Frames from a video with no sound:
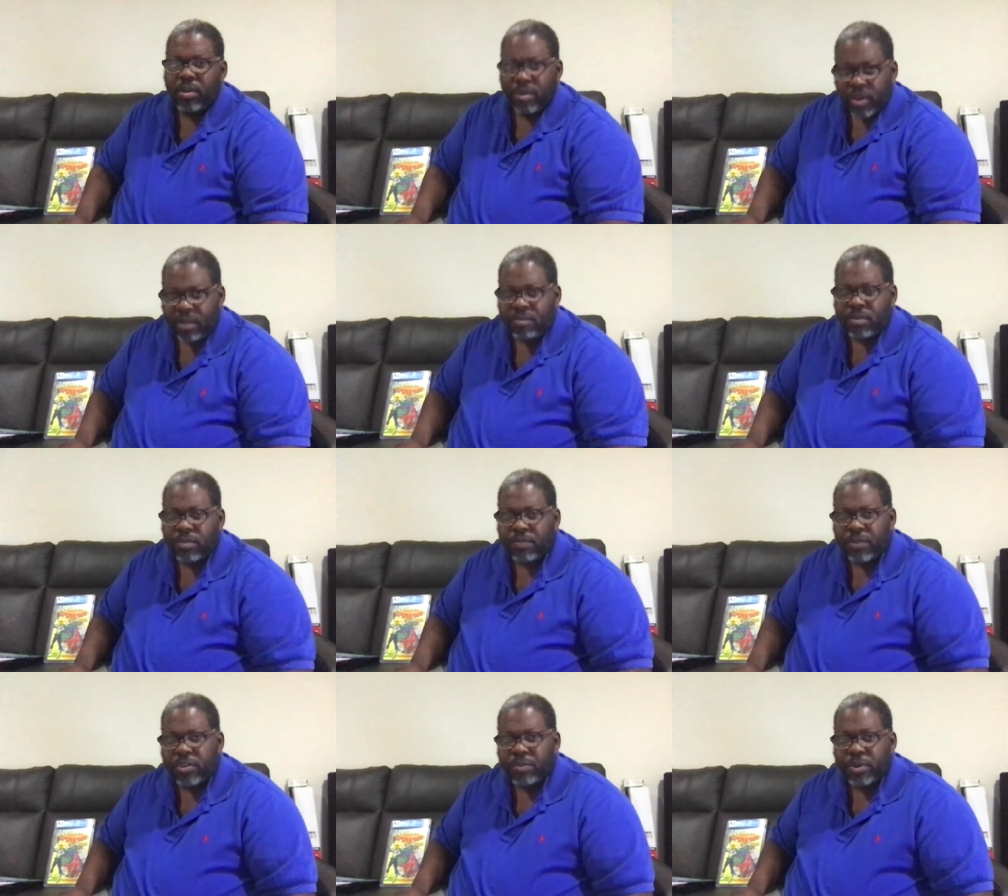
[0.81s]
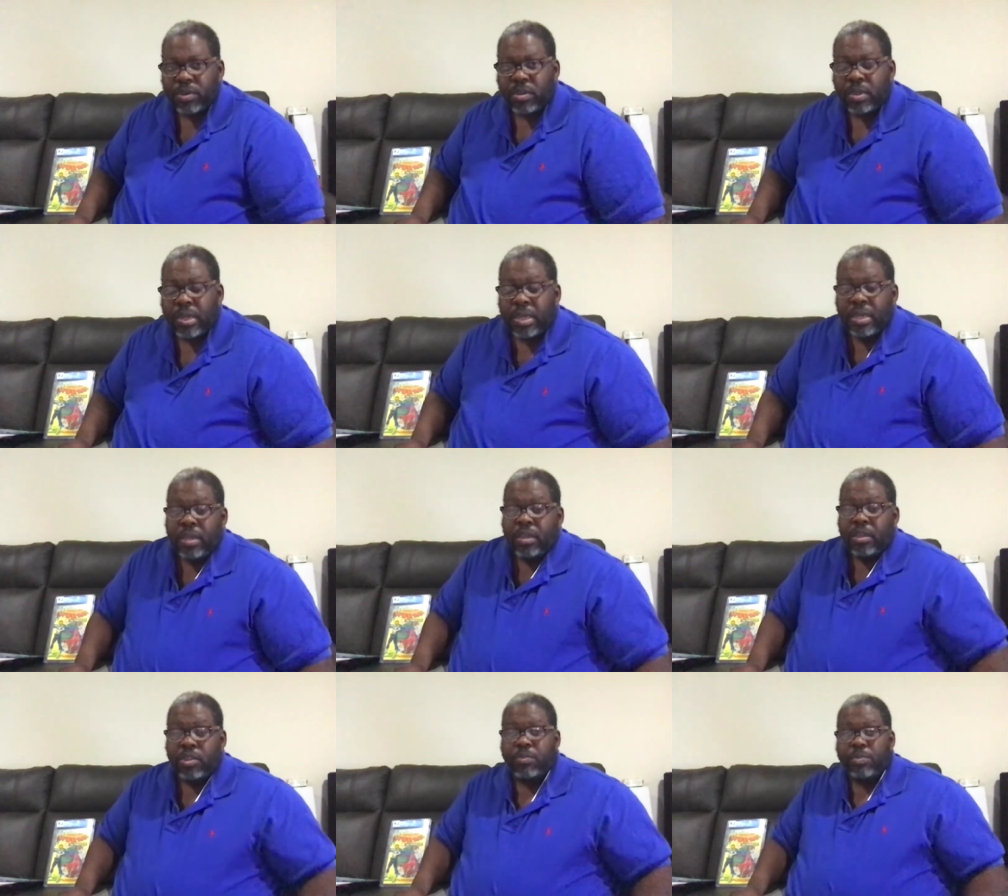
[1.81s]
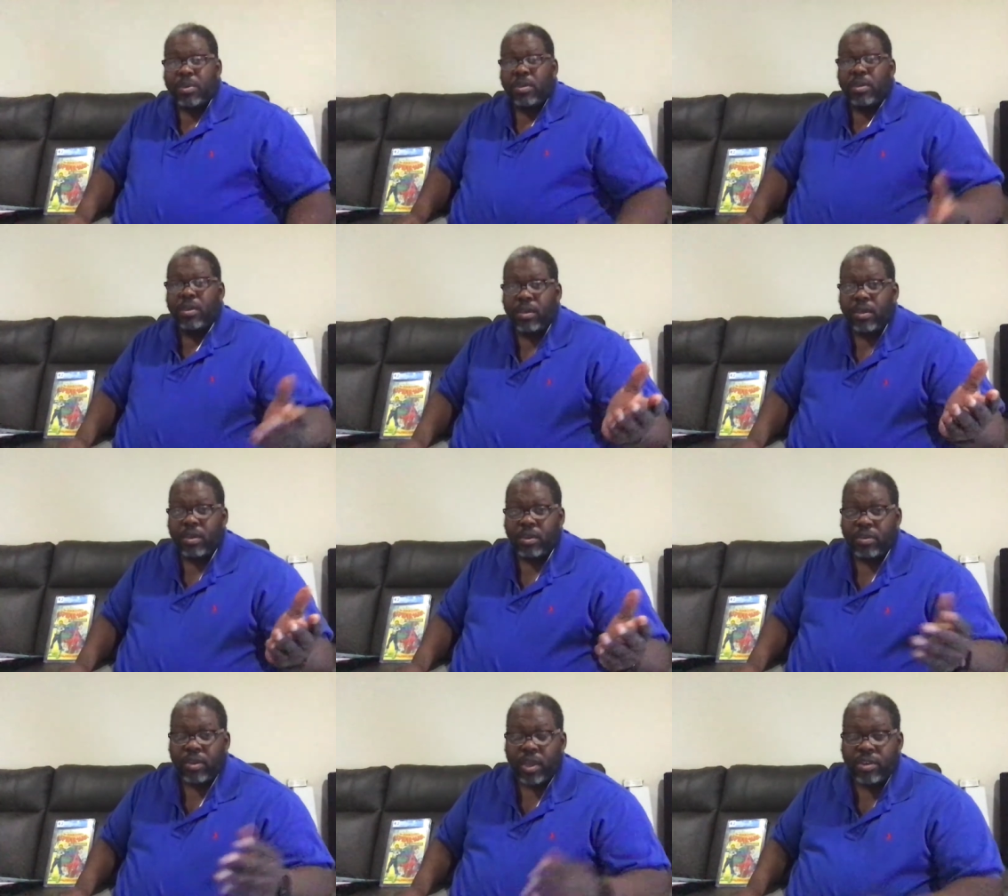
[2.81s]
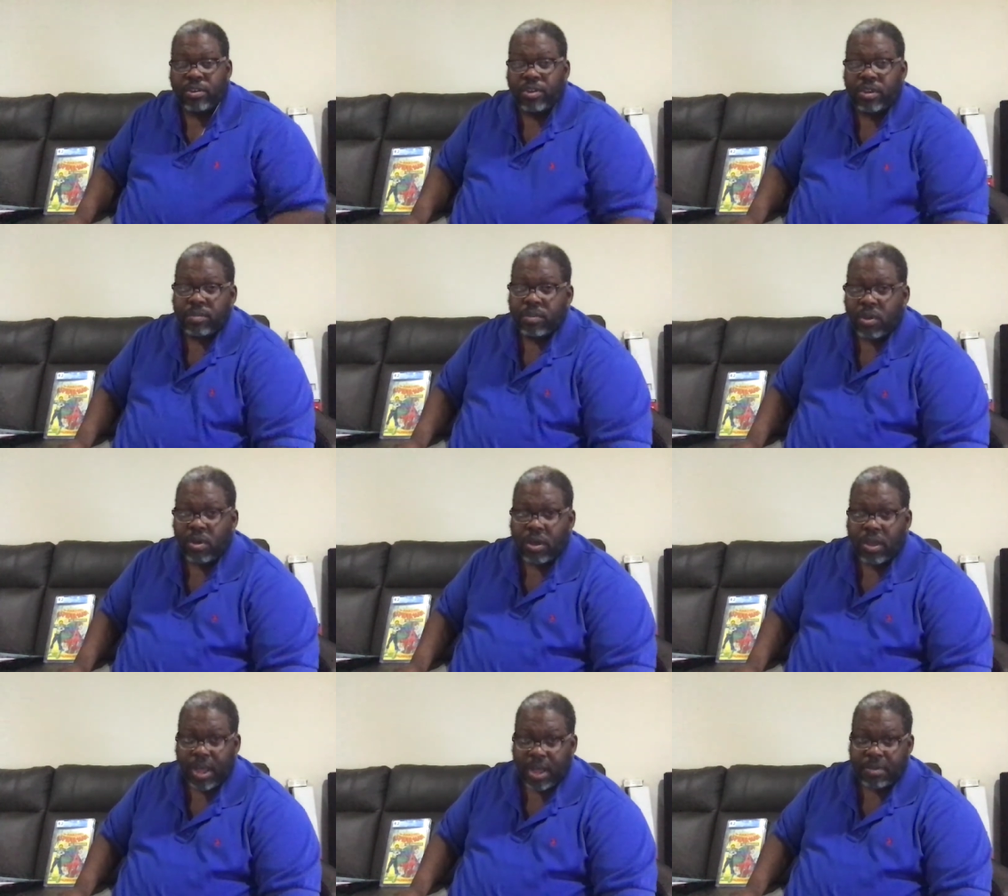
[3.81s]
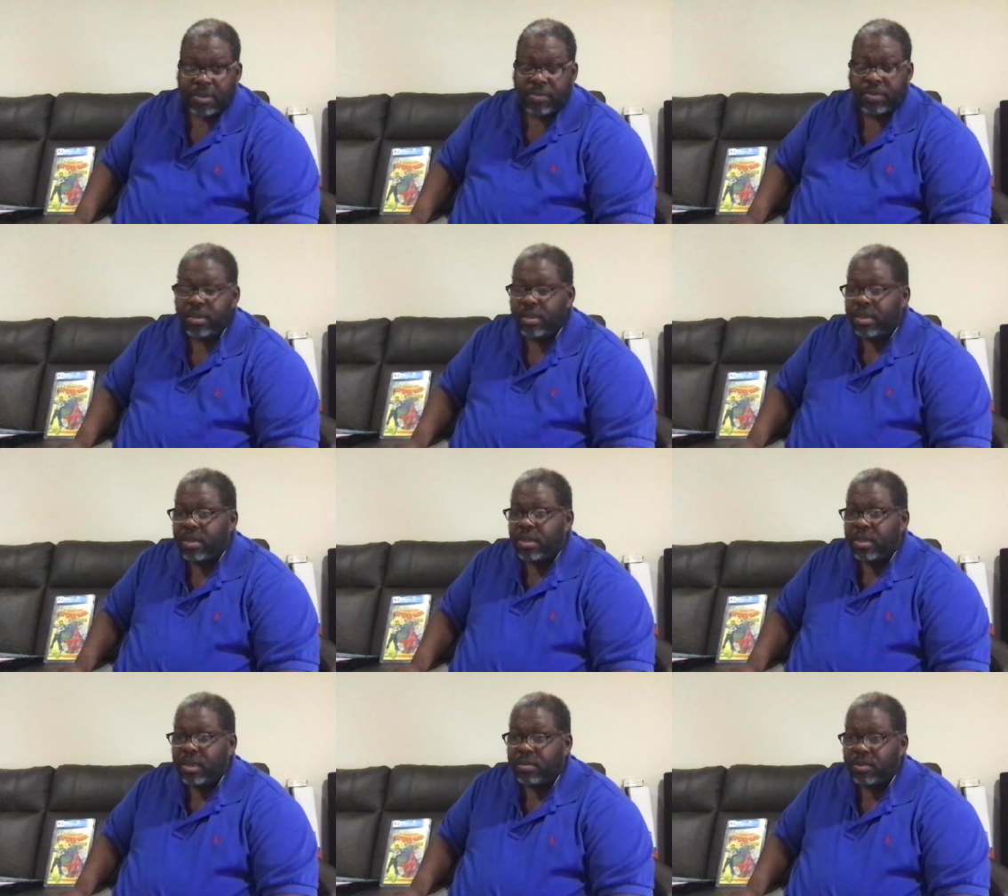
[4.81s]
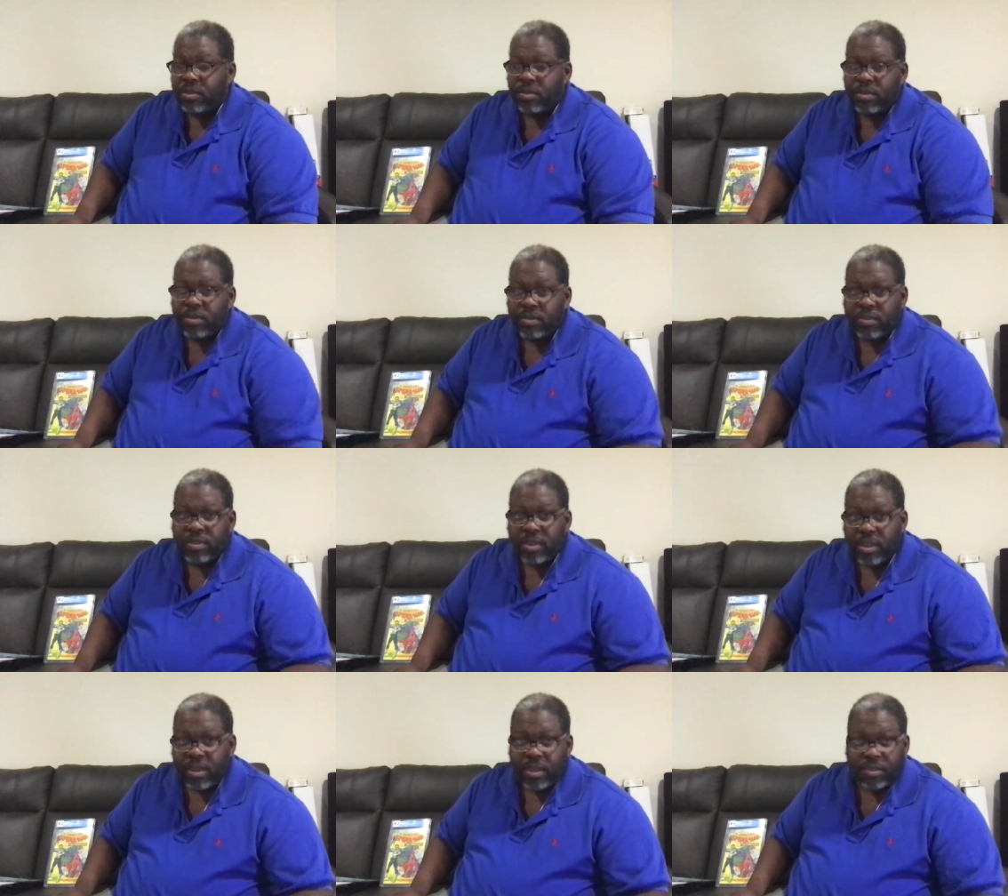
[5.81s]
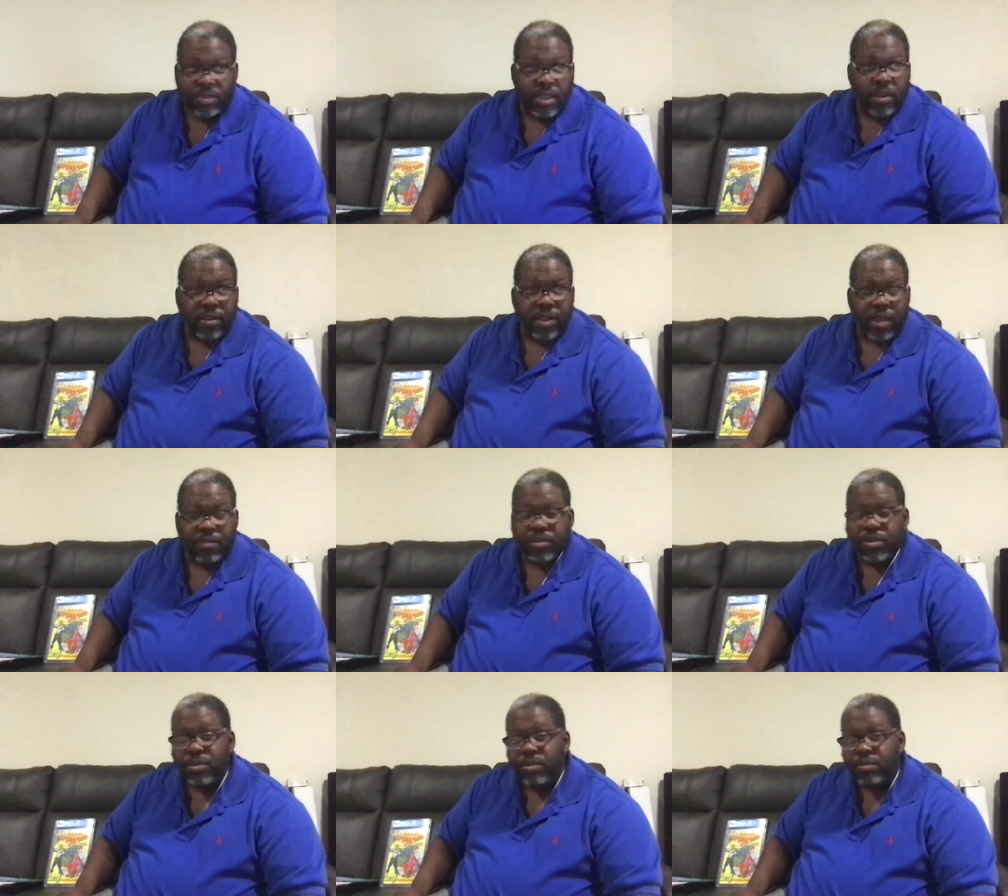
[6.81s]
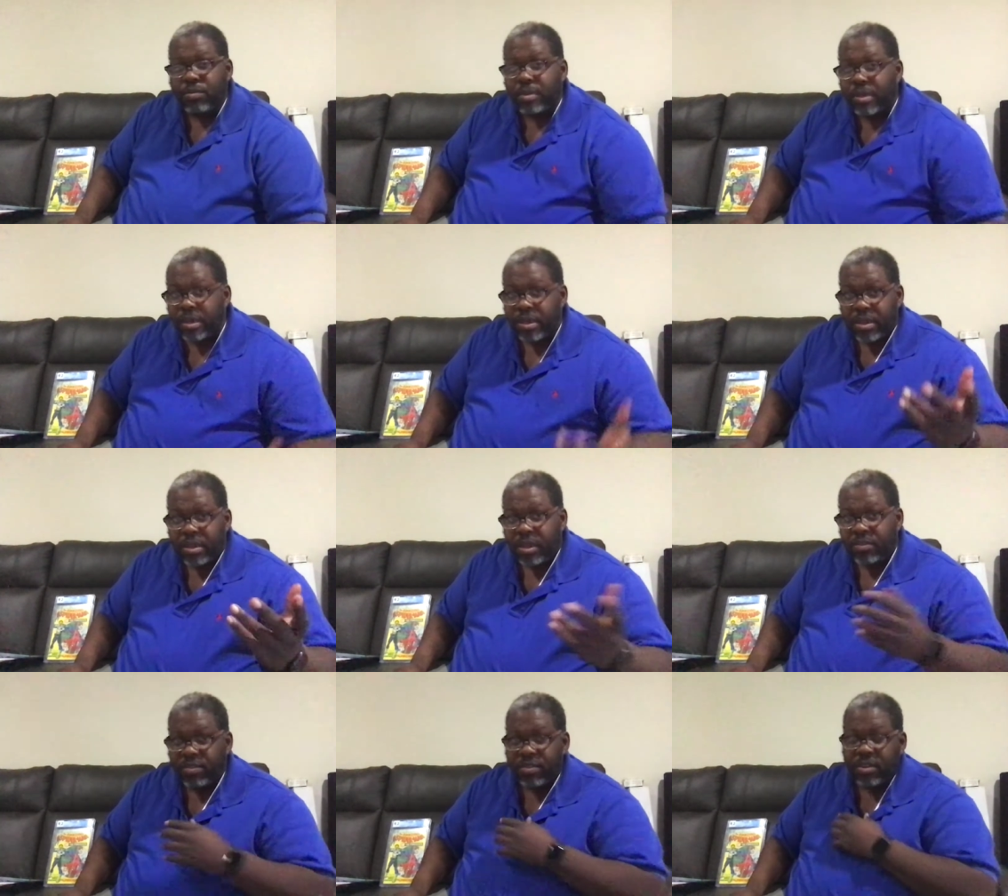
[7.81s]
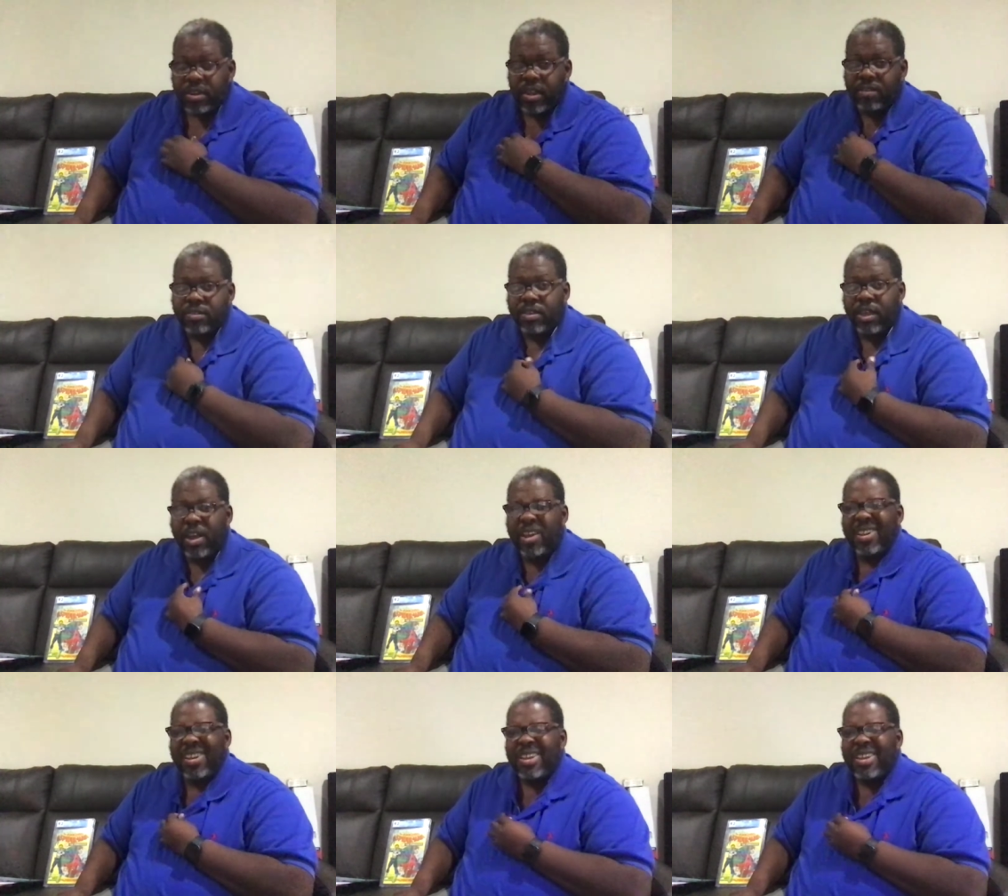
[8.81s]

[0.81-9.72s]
Good afternoon, Facebook. It's me, HDM Law Comics, coming to you on this Saturday afternoon. Nice and sunny outside.